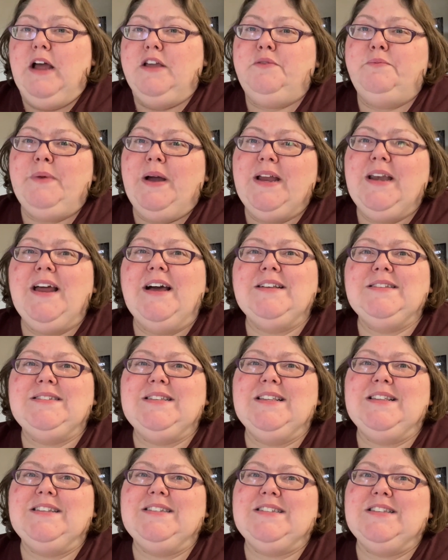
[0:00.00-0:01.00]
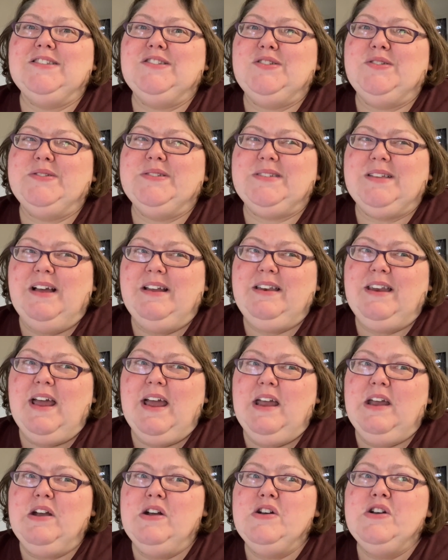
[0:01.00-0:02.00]
You might not see this until
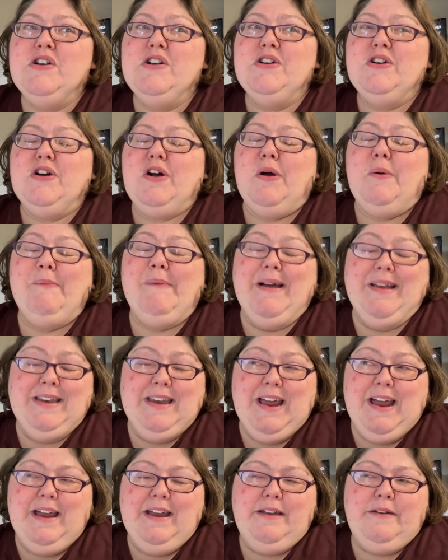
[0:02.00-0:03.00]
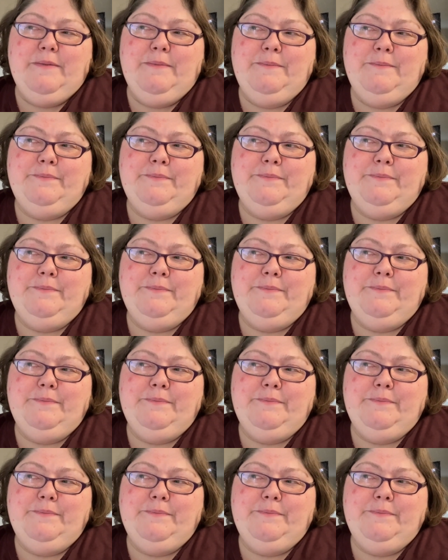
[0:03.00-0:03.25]
Sunday or Monday.